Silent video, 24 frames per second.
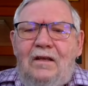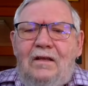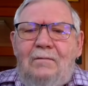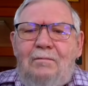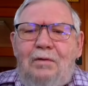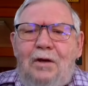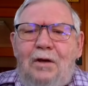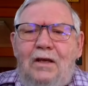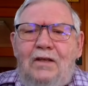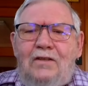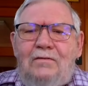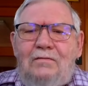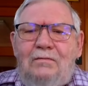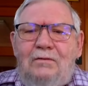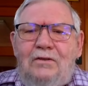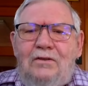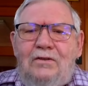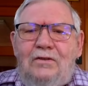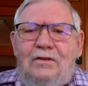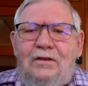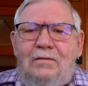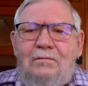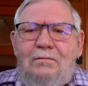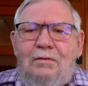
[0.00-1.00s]
the pace we
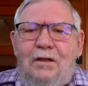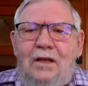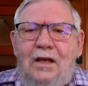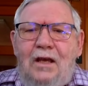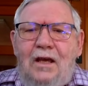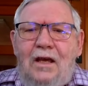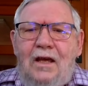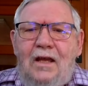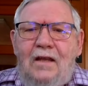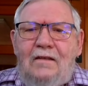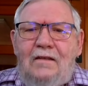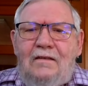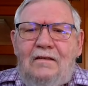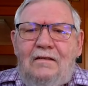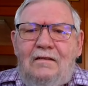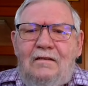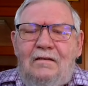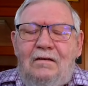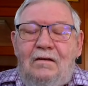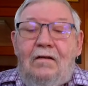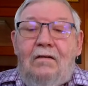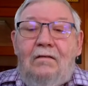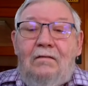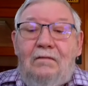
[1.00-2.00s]
should be at,
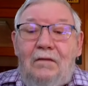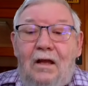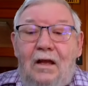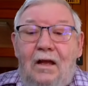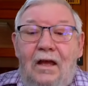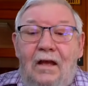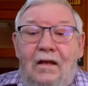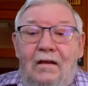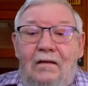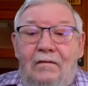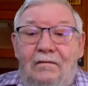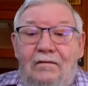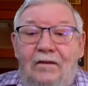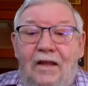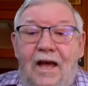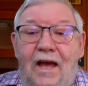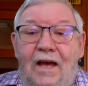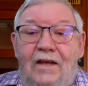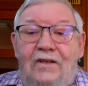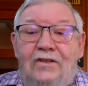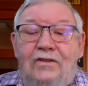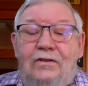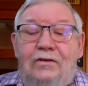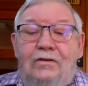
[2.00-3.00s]
or ahead of
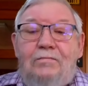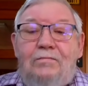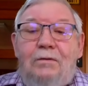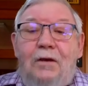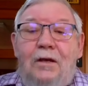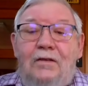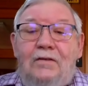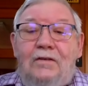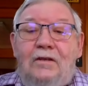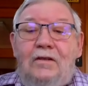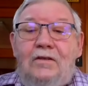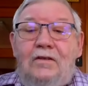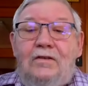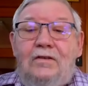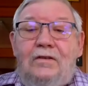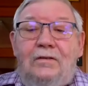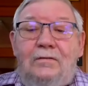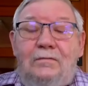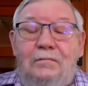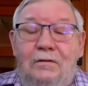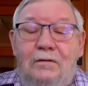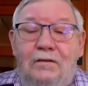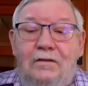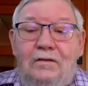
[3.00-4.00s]
last year's pace, I
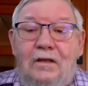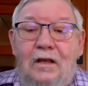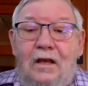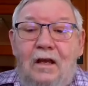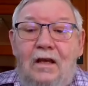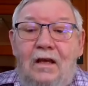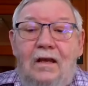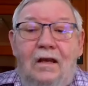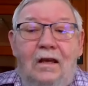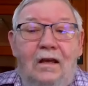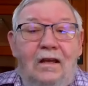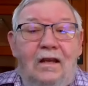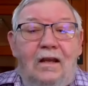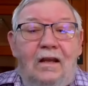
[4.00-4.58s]
should say.